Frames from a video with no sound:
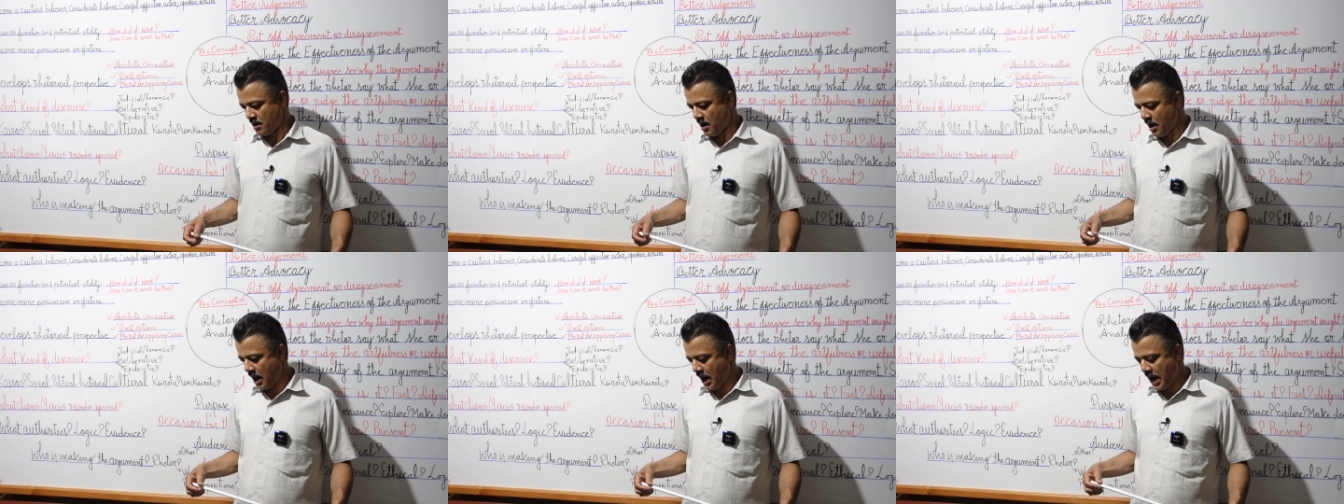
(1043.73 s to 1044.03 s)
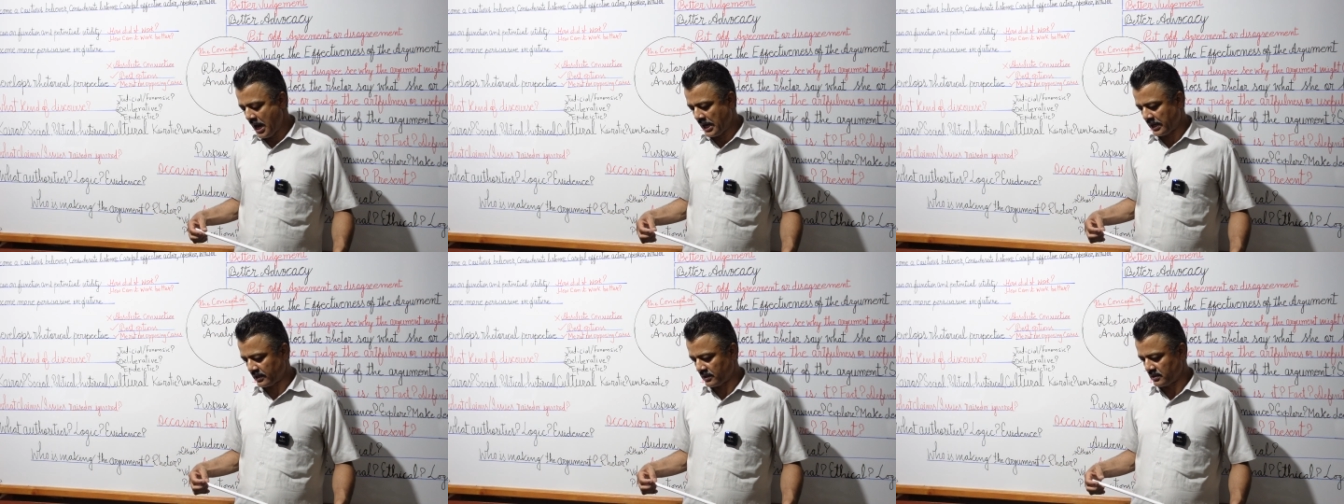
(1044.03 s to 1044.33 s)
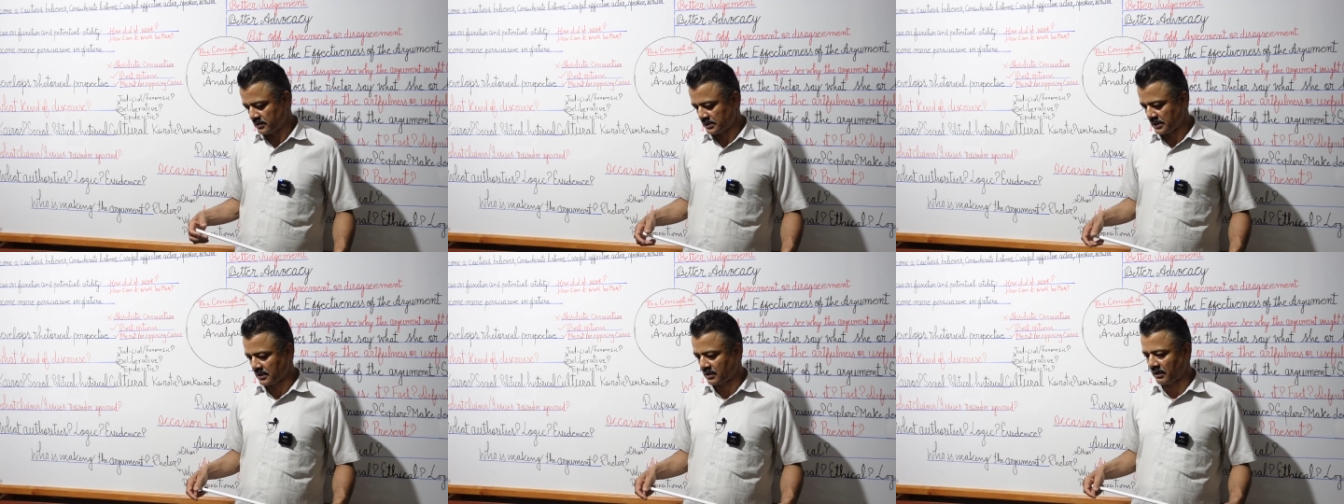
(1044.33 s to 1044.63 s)
Are
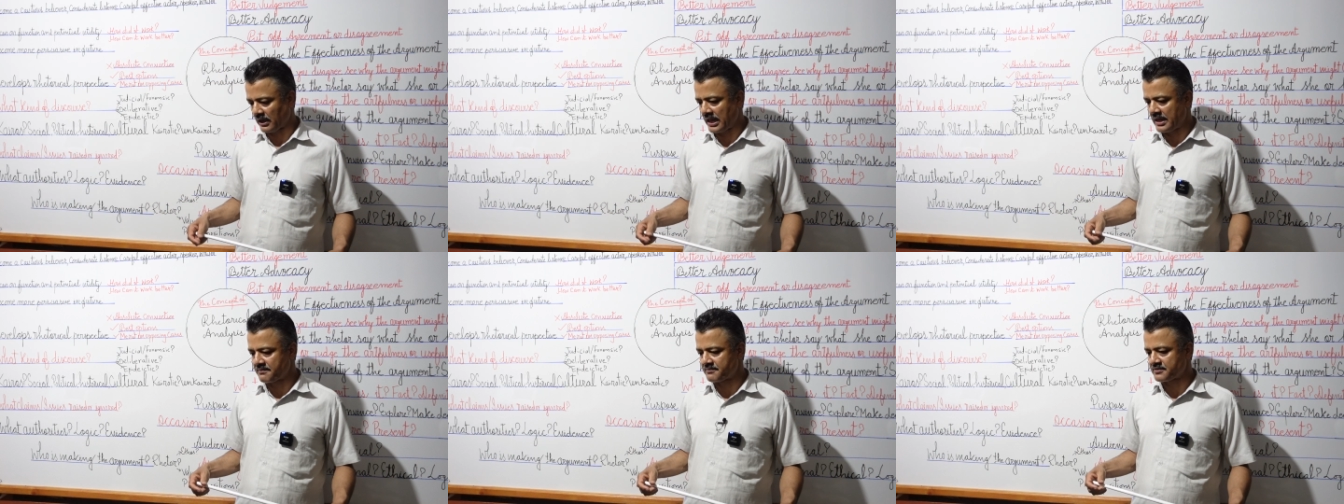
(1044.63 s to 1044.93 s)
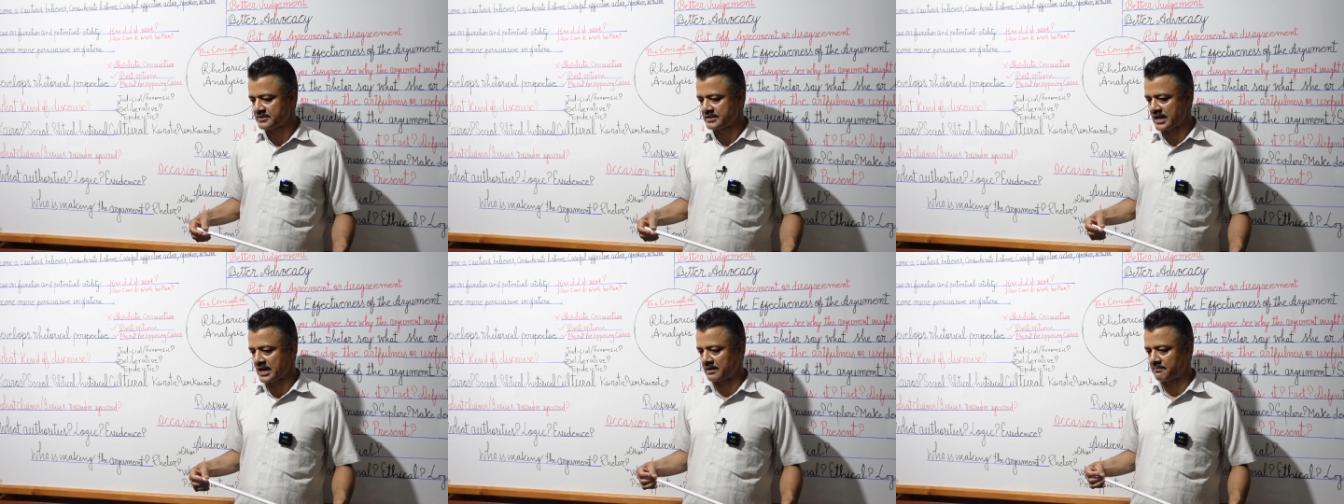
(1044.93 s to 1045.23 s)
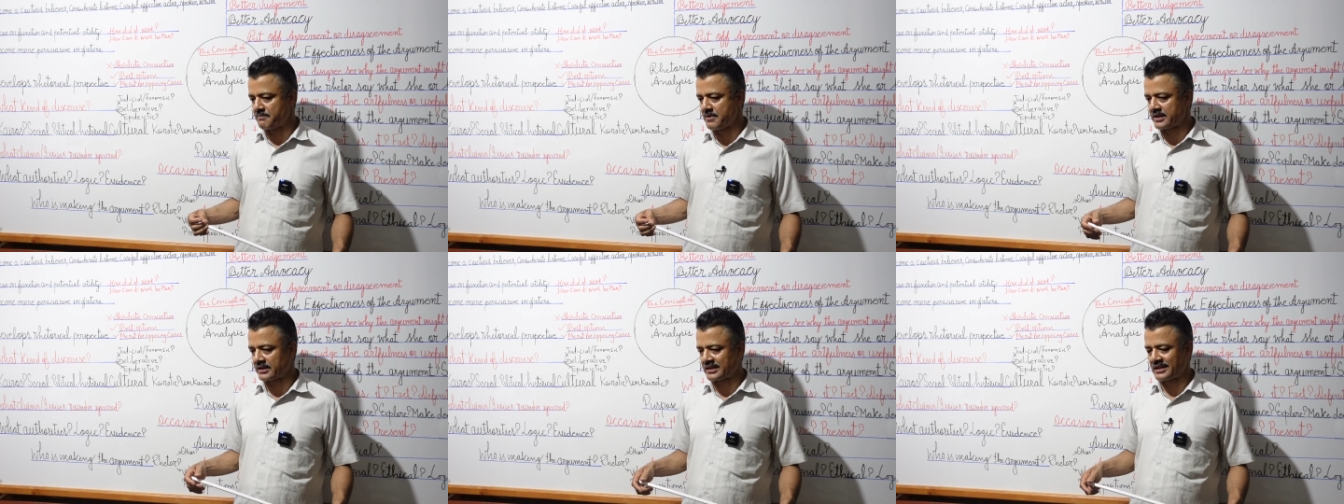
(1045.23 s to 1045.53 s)
the claims they are
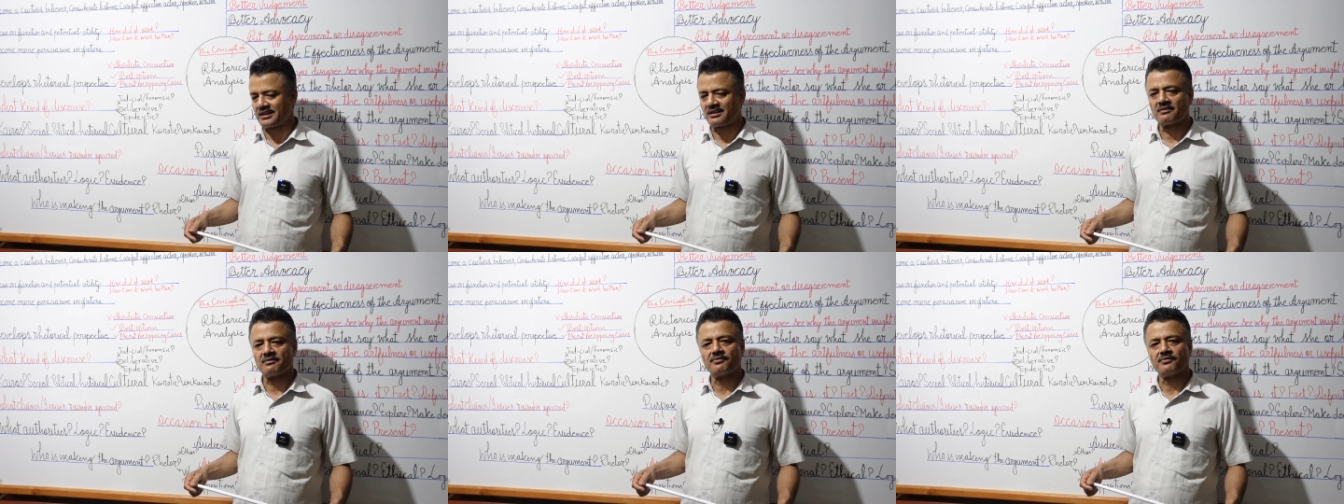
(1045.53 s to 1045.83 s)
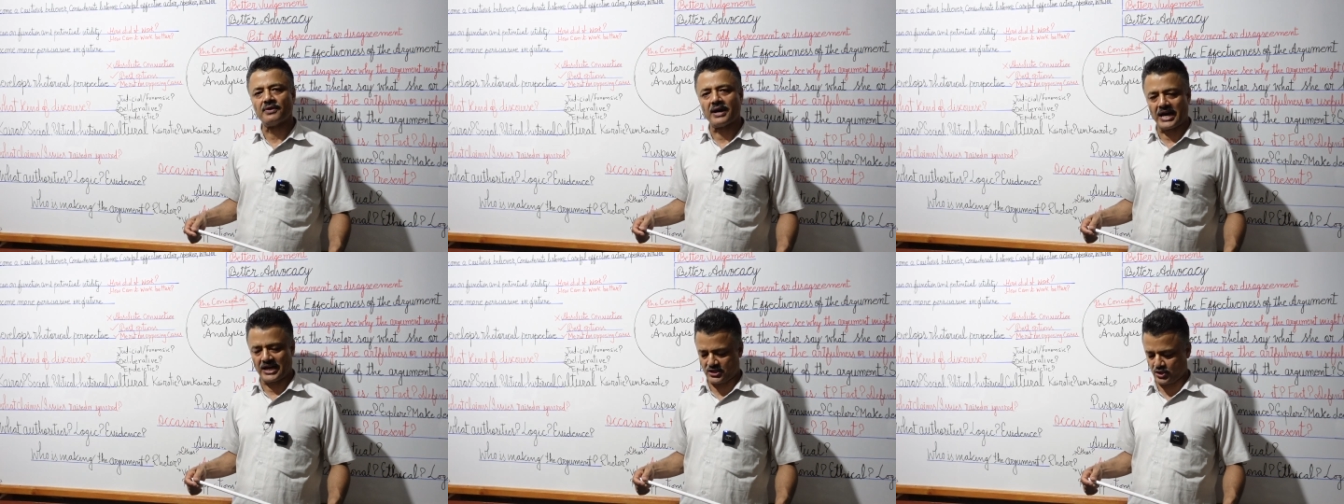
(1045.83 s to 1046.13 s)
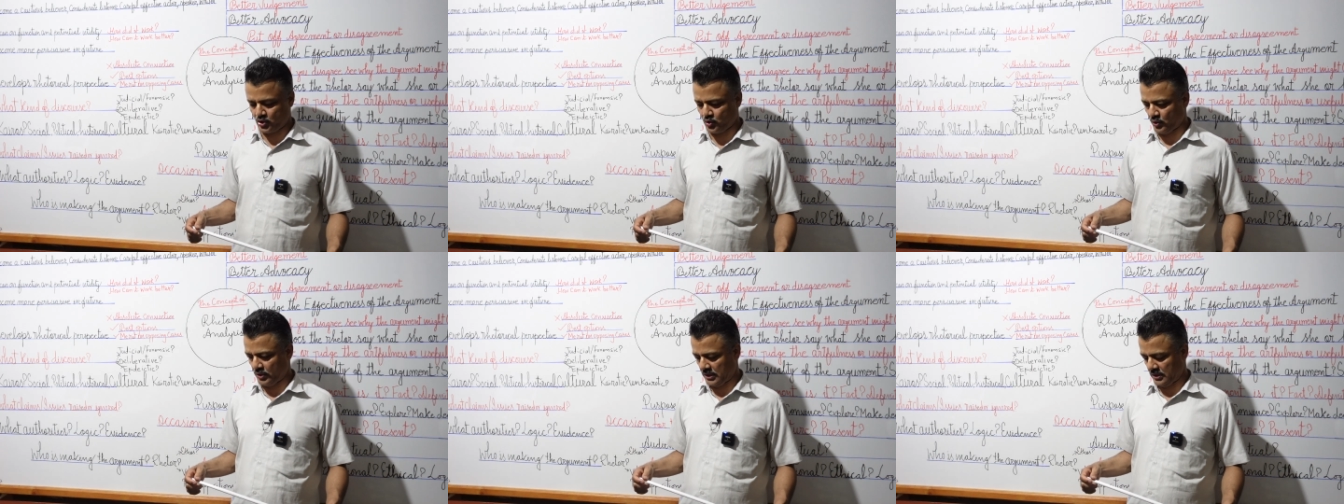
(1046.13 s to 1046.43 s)
making
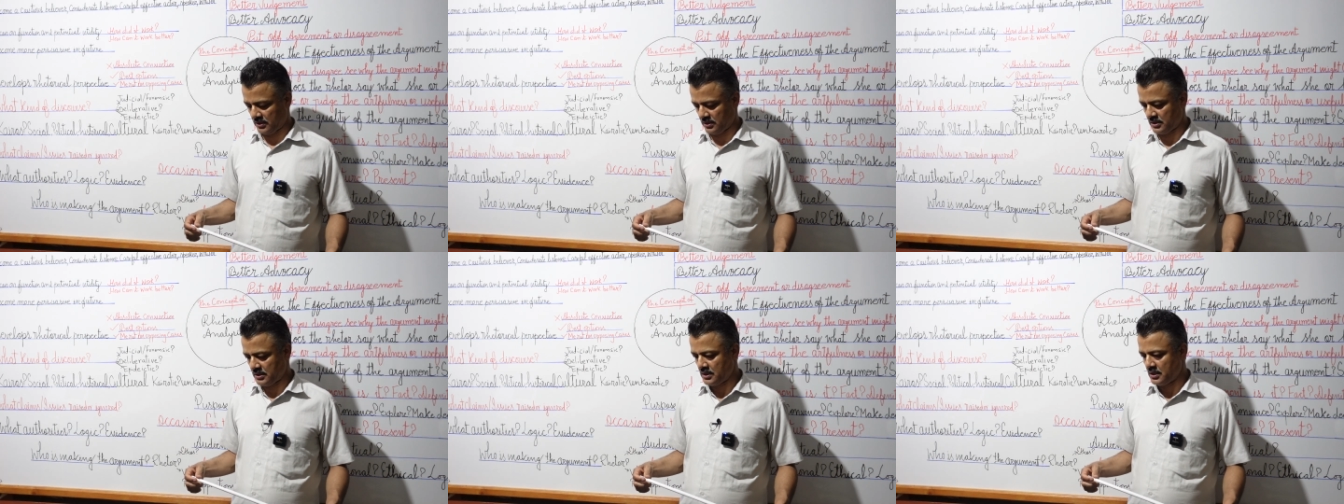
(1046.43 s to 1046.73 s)
factual?